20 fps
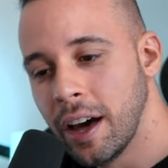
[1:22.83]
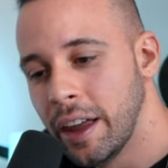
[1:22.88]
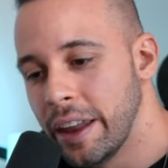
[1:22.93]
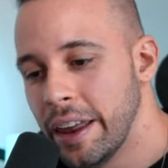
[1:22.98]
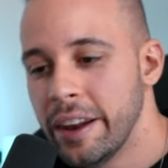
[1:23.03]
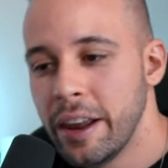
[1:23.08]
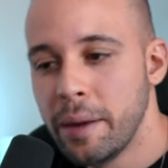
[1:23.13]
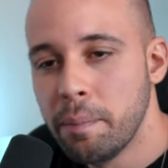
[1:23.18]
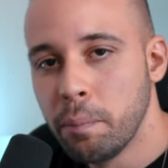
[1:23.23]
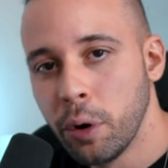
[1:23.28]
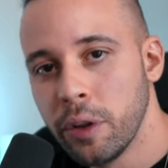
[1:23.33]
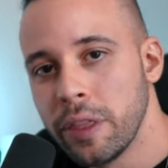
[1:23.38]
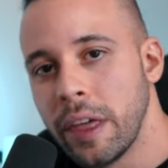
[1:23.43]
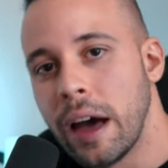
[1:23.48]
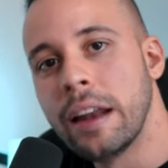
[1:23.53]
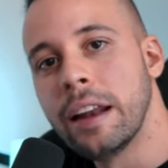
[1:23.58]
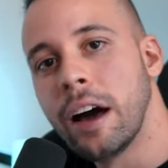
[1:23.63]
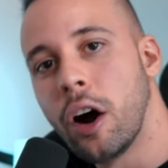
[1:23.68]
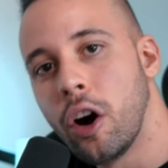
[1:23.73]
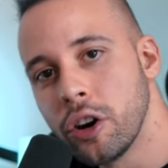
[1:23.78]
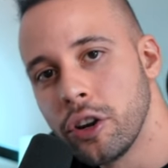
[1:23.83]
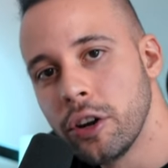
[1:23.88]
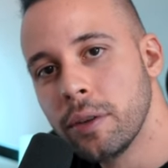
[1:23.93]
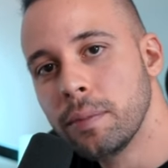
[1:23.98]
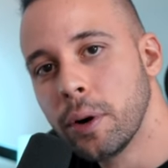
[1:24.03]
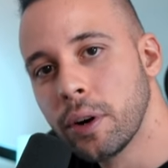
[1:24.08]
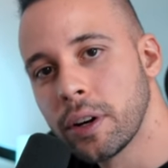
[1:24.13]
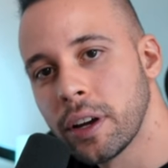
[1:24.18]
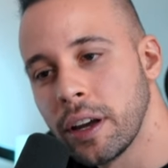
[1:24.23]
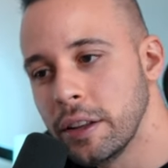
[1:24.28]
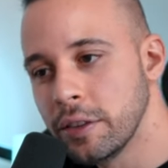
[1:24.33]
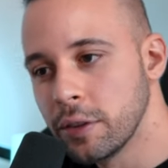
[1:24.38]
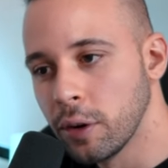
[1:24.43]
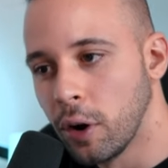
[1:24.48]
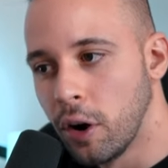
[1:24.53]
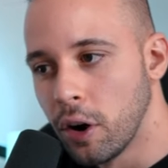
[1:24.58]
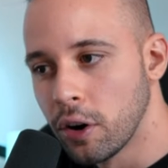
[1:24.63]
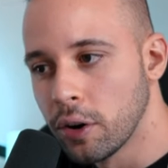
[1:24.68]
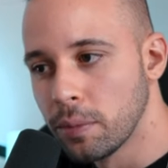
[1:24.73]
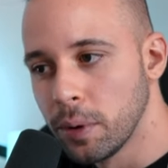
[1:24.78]
And then they put that audiobook into
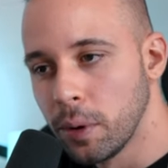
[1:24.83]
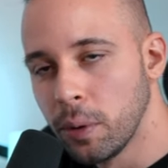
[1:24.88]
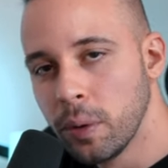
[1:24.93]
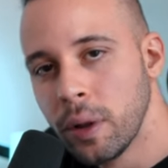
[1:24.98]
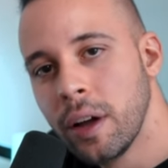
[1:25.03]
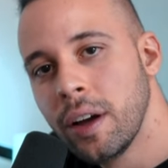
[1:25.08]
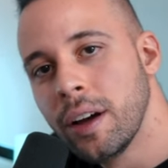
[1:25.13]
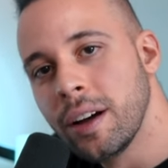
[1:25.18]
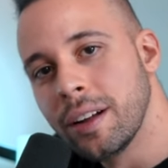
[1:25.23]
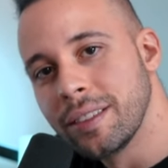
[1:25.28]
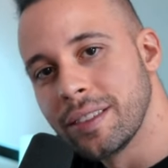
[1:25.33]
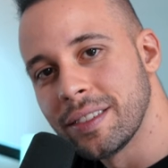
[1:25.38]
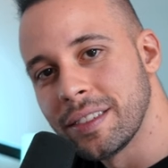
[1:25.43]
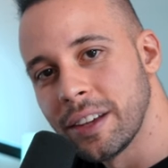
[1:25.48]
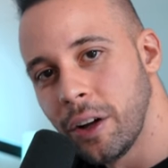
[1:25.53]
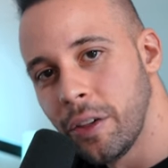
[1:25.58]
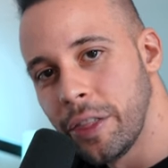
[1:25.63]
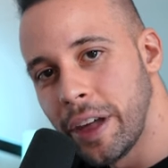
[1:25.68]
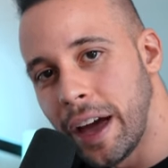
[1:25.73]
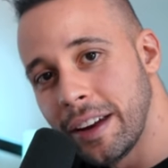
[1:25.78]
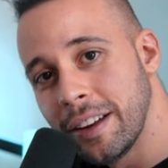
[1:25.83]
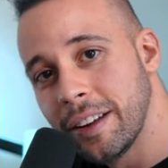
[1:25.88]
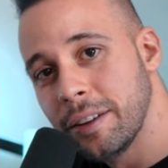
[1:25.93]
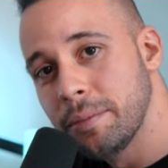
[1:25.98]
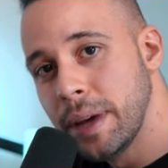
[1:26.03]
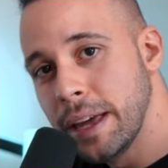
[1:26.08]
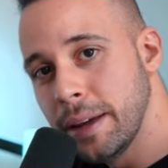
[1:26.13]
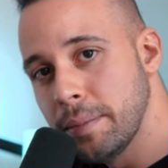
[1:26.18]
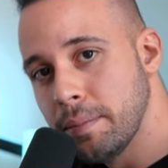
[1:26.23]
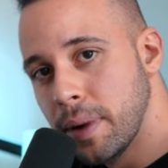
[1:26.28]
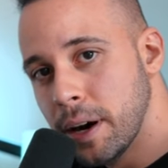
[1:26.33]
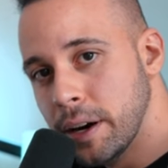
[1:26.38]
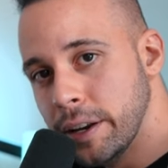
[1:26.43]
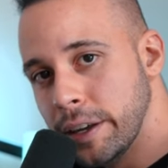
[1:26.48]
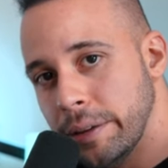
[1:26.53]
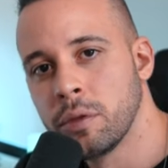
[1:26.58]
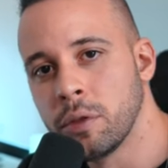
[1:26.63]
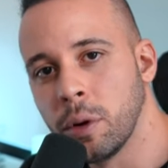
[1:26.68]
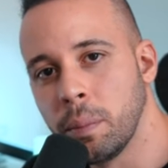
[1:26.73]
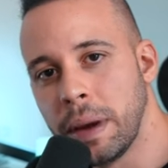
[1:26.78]
Audible and sell that and make
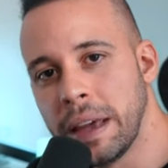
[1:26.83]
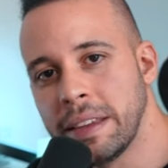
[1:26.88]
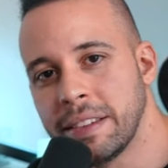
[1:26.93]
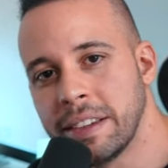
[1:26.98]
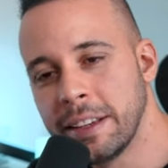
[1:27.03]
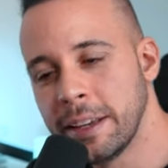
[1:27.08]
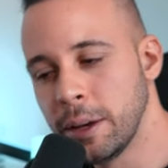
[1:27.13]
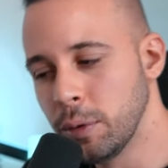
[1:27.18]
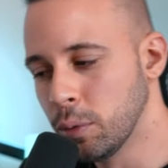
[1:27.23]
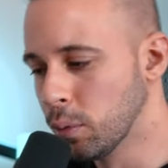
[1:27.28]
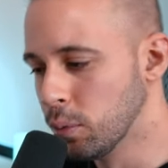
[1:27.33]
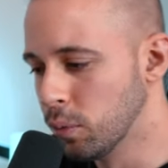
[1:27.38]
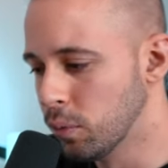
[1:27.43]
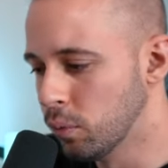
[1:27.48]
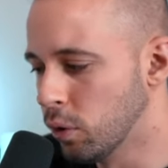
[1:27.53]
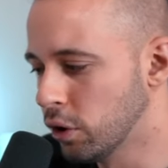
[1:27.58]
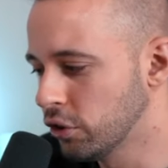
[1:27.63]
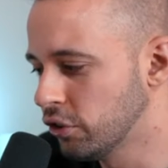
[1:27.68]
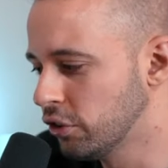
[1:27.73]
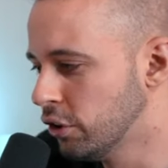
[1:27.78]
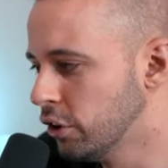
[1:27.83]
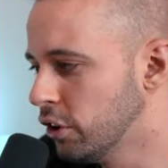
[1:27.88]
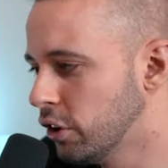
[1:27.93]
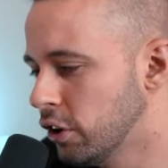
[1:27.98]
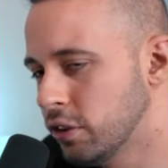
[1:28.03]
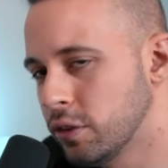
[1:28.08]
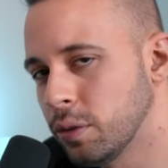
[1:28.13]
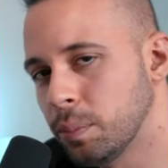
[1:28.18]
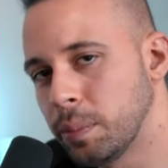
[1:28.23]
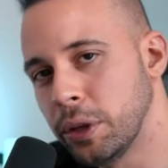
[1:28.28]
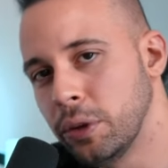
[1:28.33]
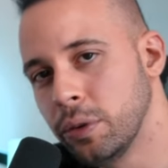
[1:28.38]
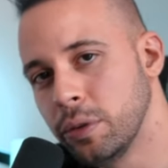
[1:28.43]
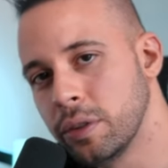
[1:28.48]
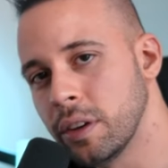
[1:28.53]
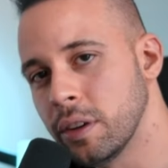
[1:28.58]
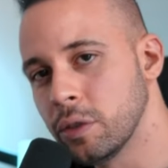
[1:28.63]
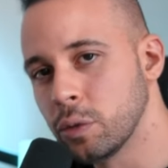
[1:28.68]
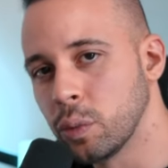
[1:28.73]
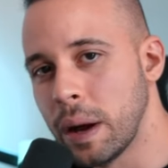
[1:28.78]
money. So basically what you're going to be
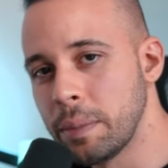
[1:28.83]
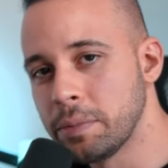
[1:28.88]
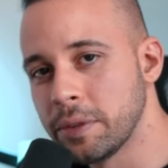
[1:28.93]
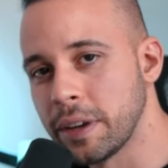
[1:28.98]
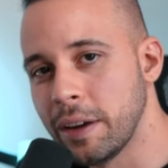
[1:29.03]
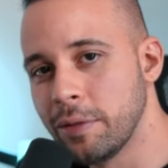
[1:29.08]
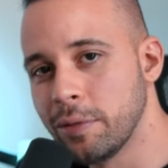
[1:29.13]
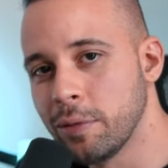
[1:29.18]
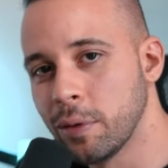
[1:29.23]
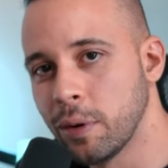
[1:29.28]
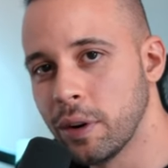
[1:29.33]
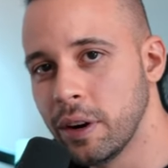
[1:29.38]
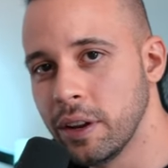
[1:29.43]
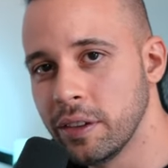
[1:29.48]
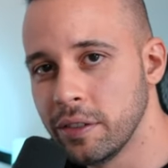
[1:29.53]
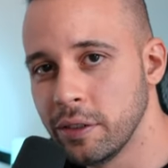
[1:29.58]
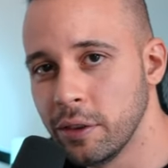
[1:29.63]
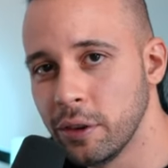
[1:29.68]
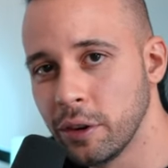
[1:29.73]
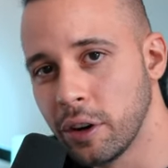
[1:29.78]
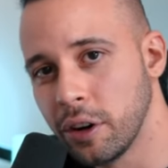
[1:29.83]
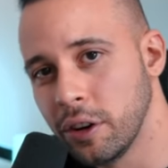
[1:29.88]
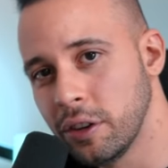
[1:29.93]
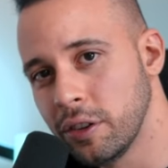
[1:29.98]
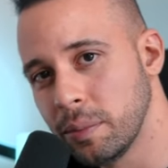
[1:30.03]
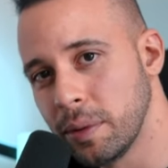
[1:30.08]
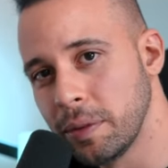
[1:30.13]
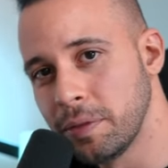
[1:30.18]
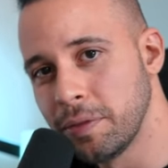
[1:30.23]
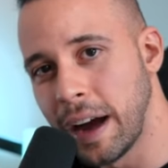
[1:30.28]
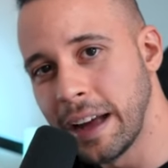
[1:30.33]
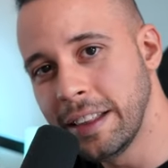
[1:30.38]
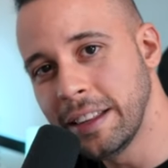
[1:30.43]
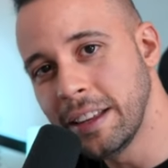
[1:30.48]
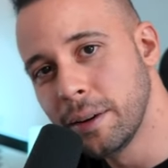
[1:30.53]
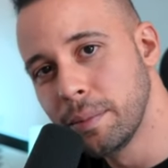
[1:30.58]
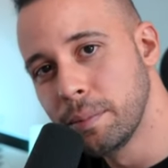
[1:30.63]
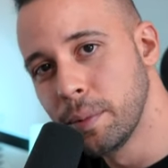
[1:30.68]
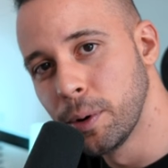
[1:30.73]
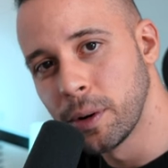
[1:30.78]
using this website for is you're going to be
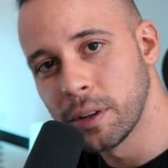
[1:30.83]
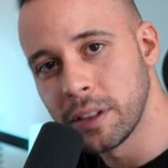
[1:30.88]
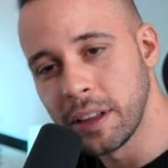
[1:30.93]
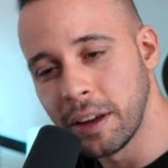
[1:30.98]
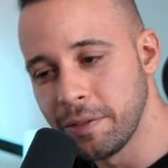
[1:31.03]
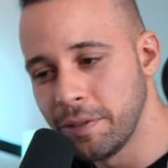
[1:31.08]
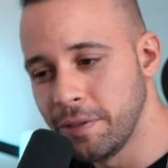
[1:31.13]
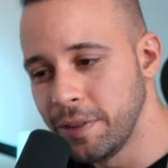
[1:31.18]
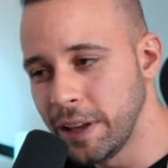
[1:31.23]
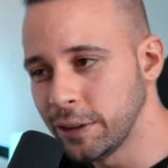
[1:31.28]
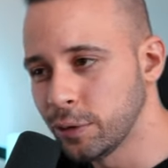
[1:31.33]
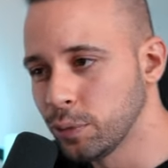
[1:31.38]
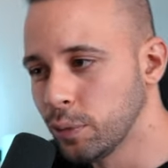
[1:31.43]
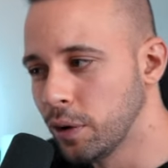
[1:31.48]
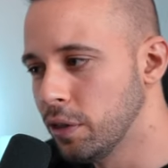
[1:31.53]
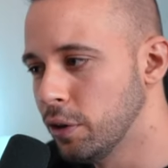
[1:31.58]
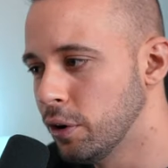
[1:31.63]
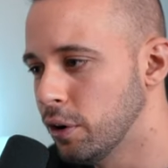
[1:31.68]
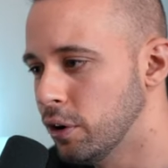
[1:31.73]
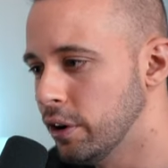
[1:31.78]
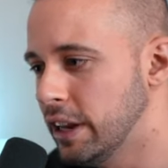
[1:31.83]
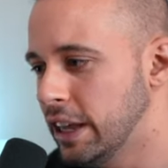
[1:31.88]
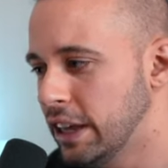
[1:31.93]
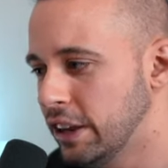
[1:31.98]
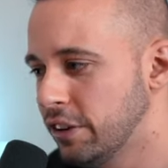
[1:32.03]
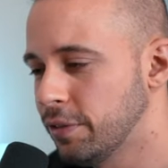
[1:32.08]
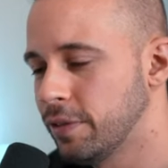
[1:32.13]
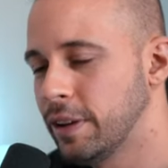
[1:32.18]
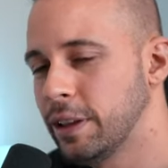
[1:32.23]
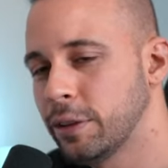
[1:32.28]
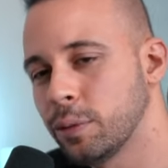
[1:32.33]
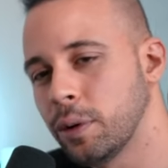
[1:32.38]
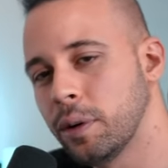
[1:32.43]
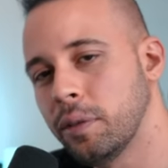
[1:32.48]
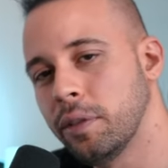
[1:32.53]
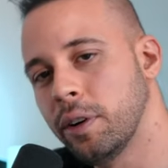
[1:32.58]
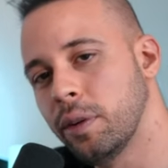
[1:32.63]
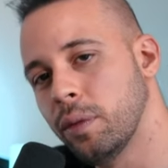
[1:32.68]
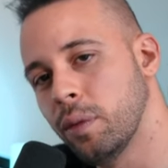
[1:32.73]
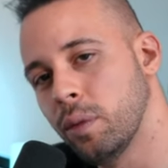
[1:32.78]
finding a book that fits with your niche, fits
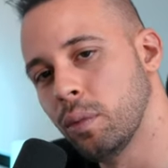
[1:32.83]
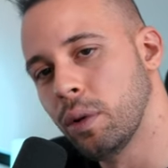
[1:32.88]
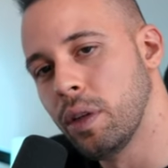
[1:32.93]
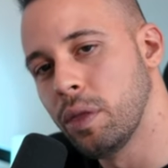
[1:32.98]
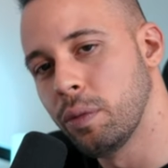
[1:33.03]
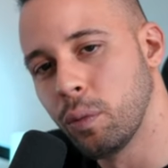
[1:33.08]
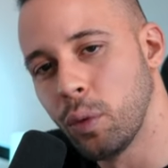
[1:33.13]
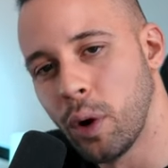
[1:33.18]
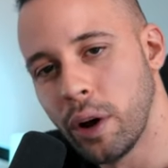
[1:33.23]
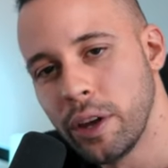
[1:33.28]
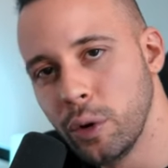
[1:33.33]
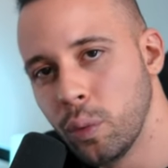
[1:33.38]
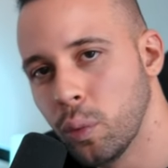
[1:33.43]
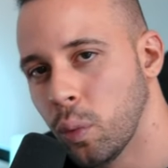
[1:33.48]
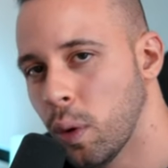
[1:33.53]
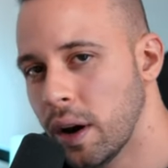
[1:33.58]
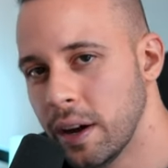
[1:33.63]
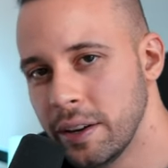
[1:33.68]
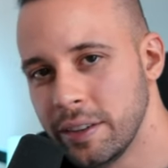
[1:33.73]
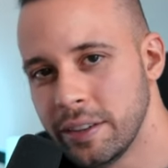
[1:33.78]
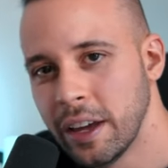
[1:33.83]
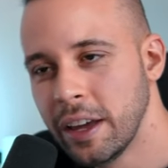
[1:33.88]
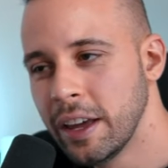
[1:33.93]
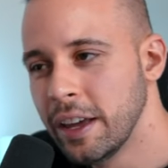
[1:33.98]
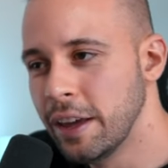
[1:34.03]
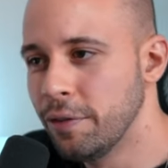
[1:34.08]
with what you want.